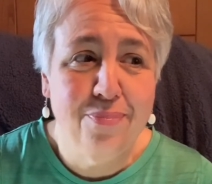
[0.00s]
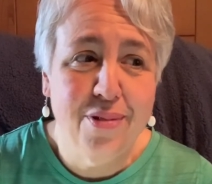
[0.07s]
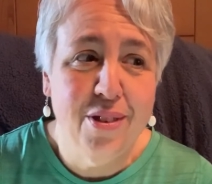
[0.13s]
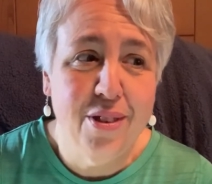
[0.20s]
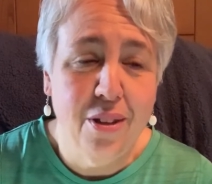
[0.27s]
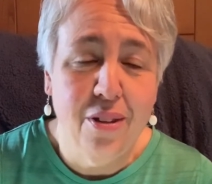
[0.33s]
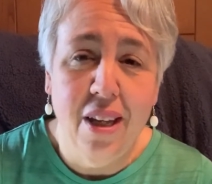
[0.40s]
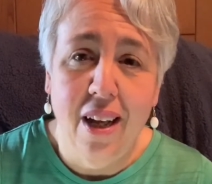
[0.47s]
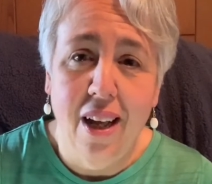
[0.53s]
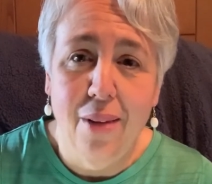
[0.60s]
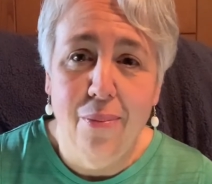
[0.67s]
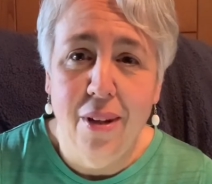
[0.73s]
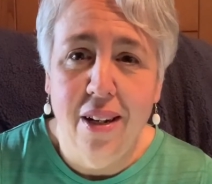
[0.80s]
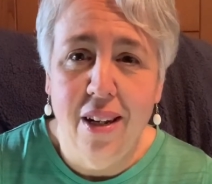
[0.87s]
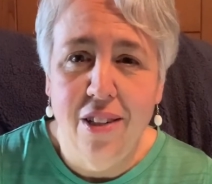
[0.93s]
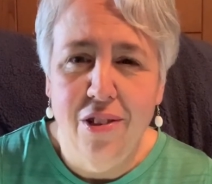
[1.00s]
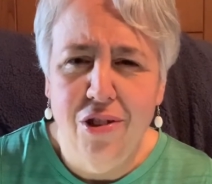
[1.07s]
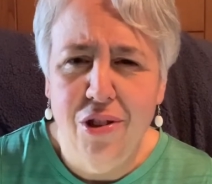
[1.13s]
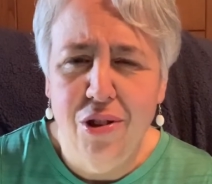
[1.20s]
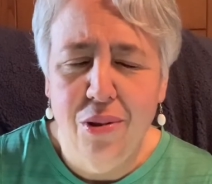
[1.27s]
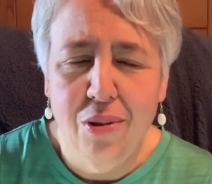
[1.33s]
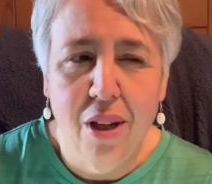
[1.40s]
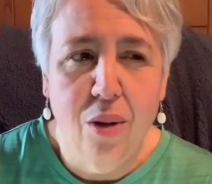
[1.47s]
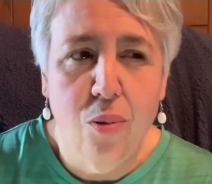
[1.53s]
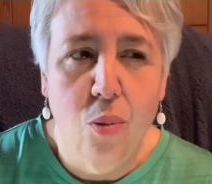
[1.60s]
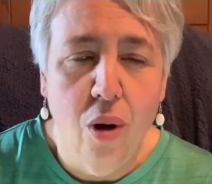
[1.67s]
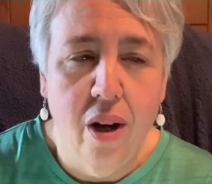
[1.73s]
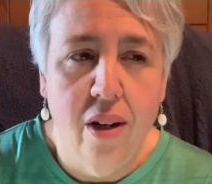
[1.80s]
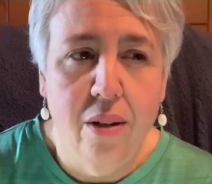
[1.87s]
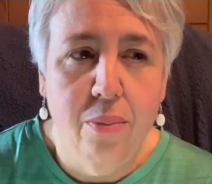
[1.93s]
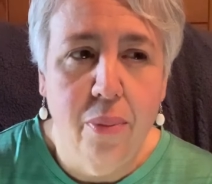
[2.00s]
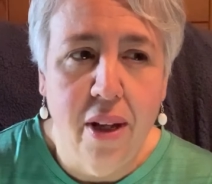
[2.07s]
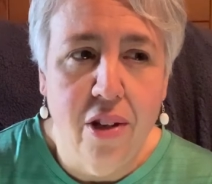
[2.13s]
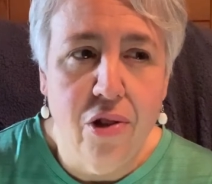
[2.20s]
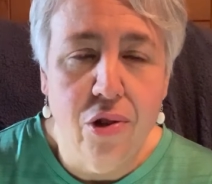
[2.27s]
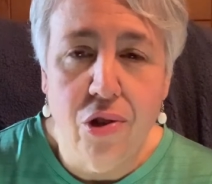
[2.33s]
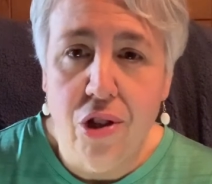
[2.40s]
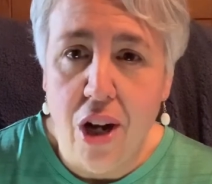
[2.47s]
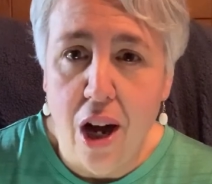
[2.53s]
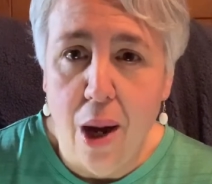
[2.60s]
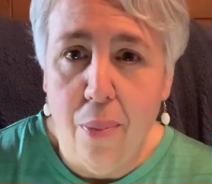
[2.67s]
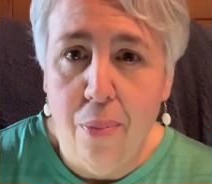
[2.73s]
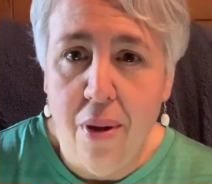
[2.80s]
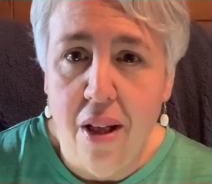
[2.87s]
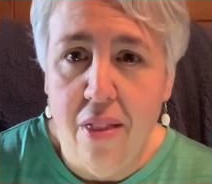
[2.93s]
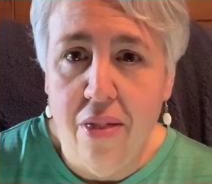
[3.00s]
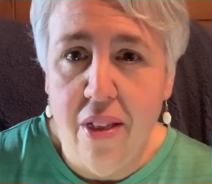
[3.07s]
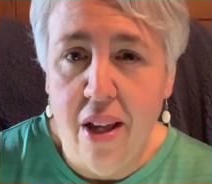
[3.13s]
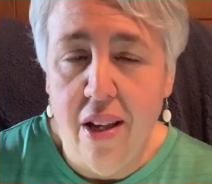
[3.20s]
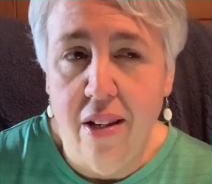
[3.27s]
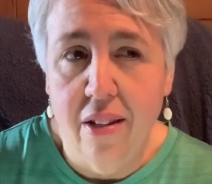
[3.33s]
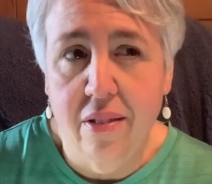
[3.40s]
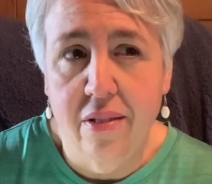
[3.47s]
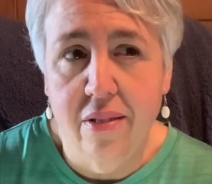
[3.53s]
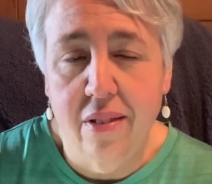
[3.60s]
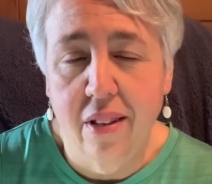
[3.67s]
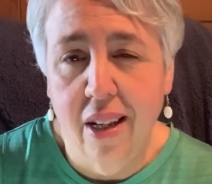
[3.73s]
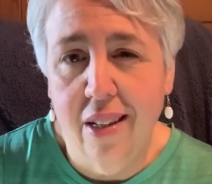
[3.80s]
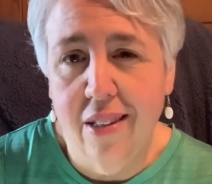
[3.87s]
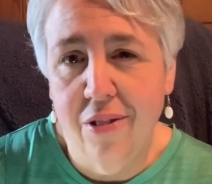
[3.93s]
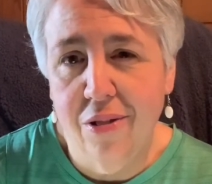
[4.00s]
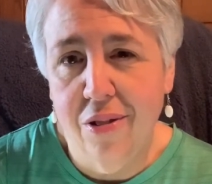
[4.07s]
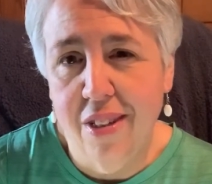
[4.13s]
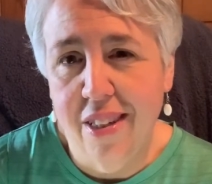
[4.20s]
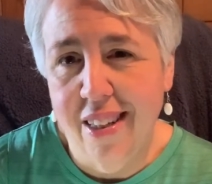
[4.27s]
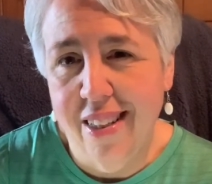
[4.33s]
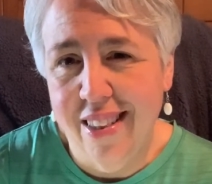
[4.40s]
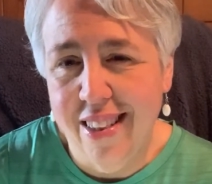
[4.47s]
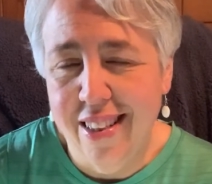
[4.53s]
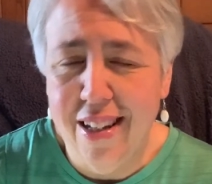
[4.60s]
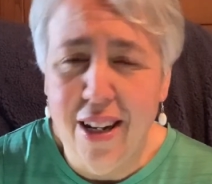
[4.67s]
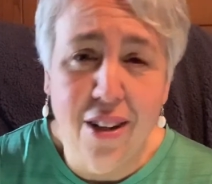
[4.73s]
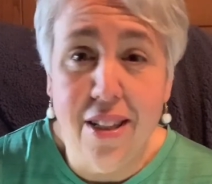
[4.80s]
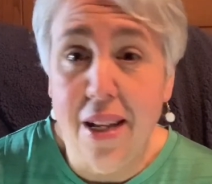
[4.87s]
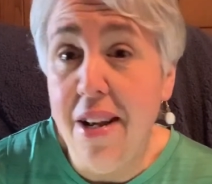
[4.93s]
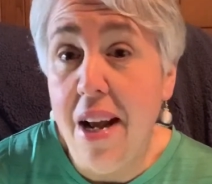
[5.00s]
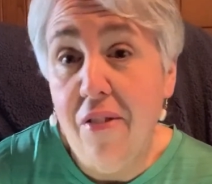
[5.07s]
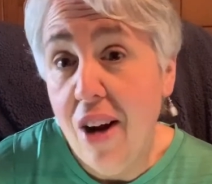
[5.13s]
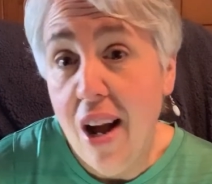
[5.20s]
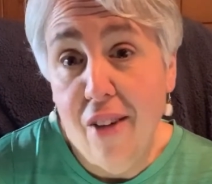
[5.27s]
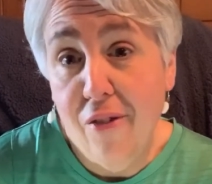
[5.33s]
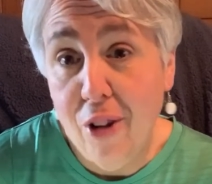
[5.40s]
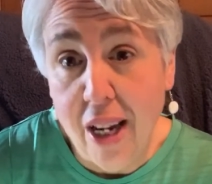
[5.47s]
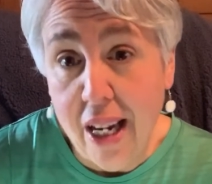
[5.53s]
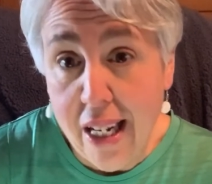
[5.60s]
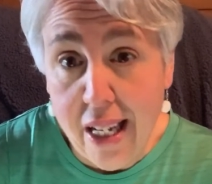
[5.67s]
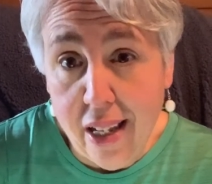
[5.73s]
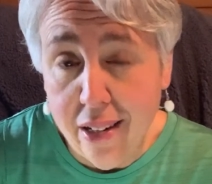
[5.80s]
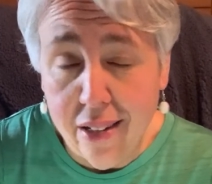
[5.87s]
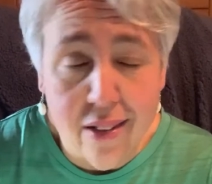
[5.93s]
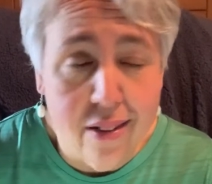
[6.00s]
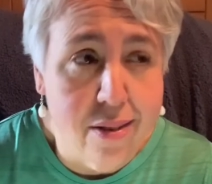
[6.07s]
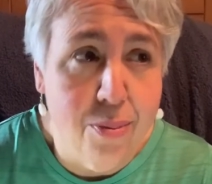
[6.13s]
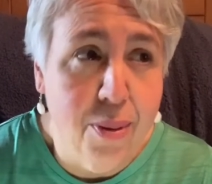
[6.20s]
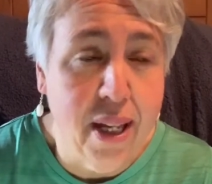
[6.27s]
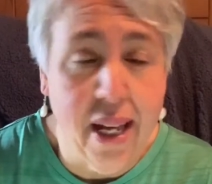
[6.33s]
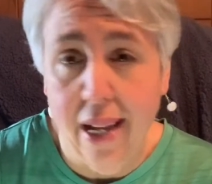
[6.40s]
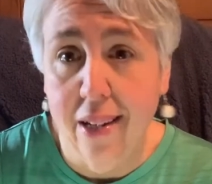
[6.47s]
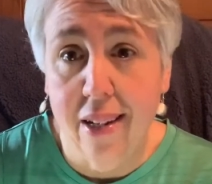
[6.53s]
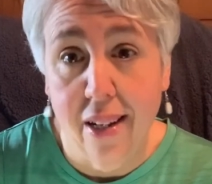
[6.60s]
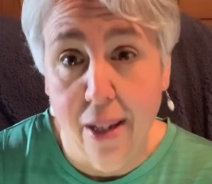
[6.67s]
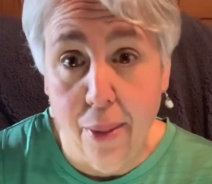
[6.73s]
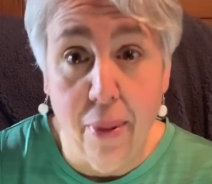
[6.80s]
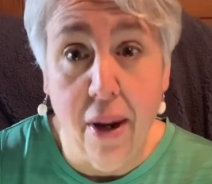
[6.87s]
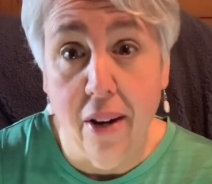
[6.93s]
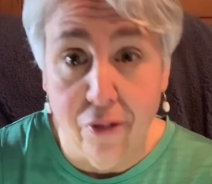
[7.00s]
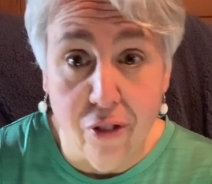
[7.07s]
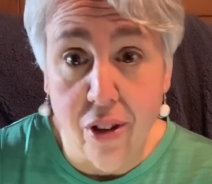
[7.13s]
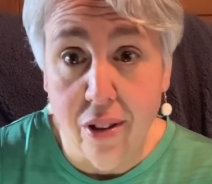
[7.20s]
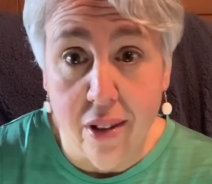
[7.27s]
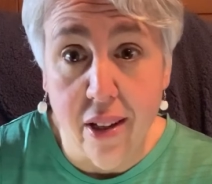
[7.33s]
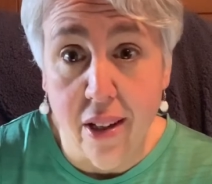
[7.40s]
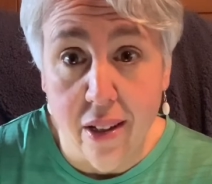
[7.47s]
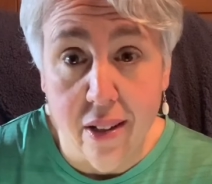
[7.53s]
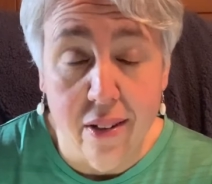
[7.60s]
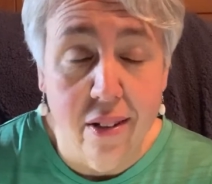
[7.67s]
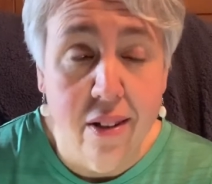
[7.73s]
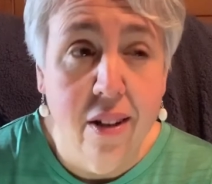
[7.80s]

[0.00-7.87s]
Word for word: So yeah, I mean, I usually do like one major shop and then like little, you know, because I never have what I need because we can't keep everything in.